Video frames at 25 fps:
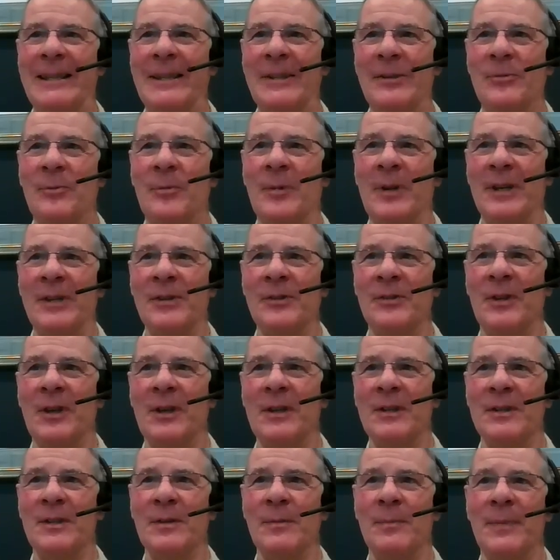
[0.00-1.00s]
This one is
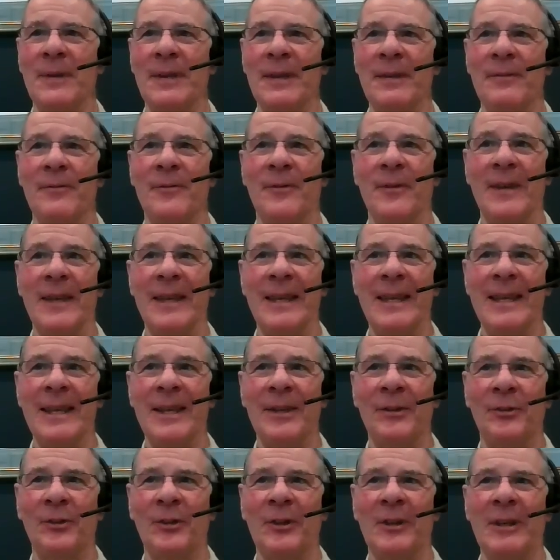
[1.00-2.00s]
going to be for
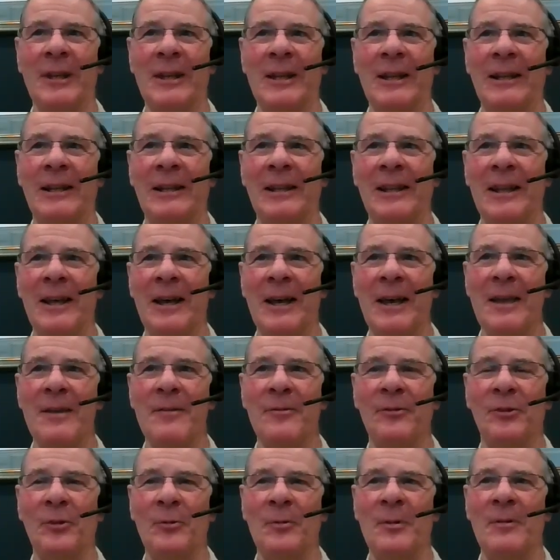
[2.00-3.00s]
ISA
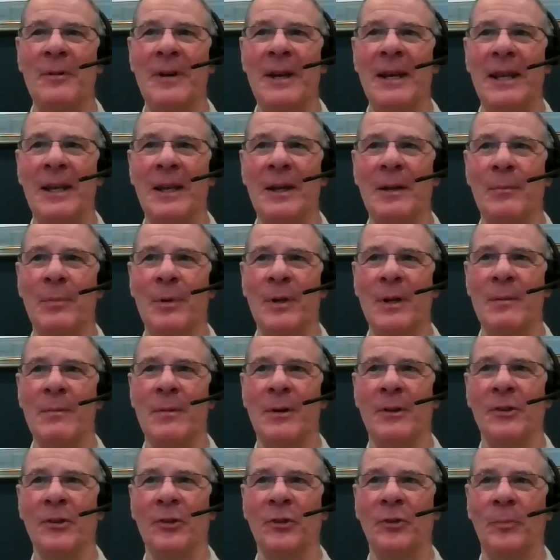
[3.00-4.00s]
Live, so we're really going to put
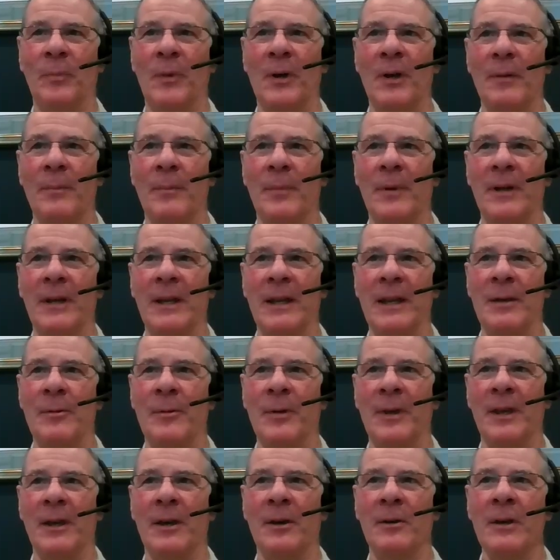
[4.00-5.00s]
him on the spot, but here
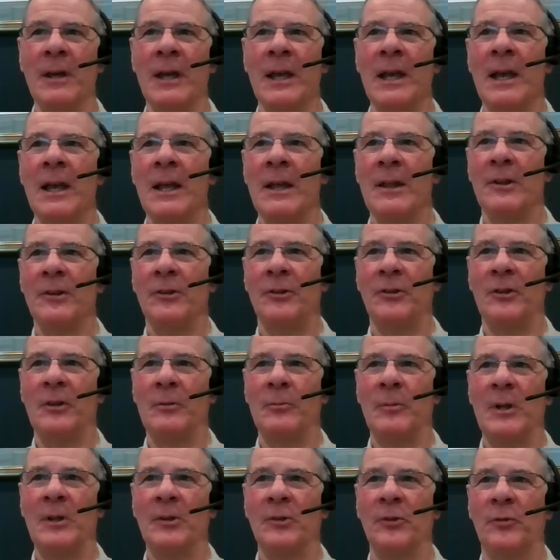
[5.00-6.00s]
we go. This
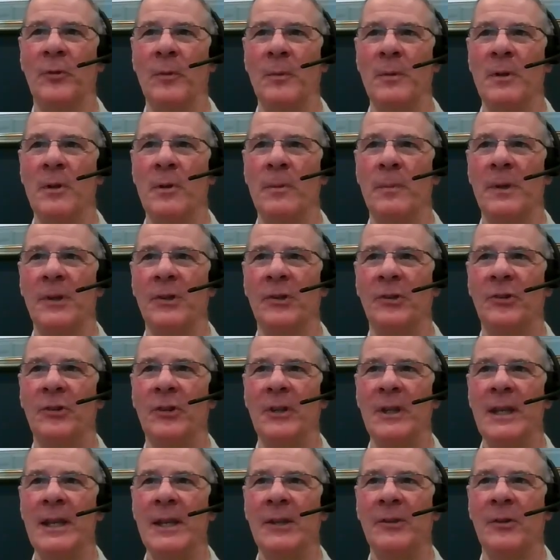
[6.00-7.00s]
is Will's from
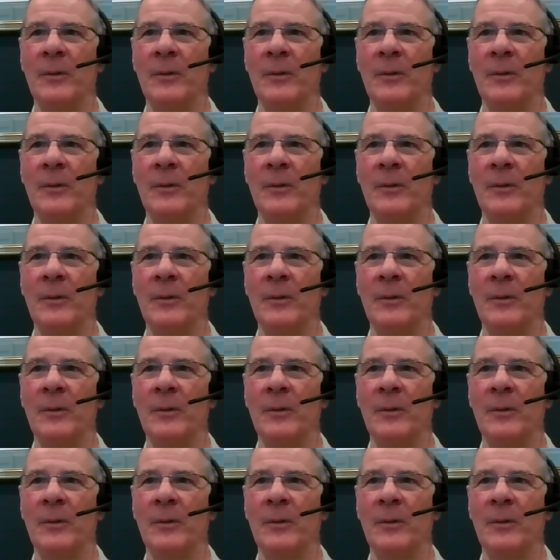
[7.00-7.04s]
UBC.